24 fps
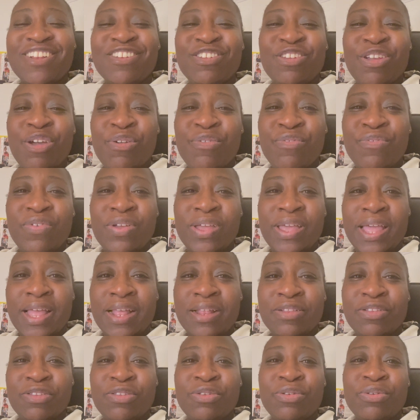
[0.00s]
Don't
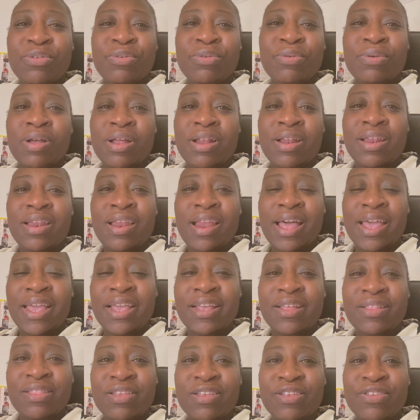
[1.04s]
forget to
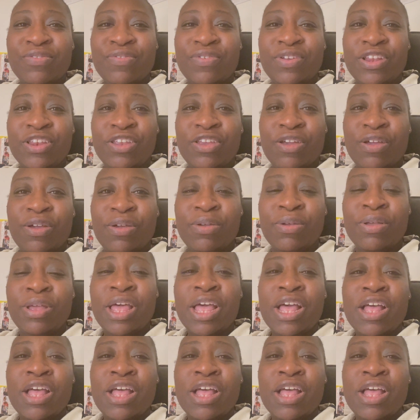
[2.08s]
like this video,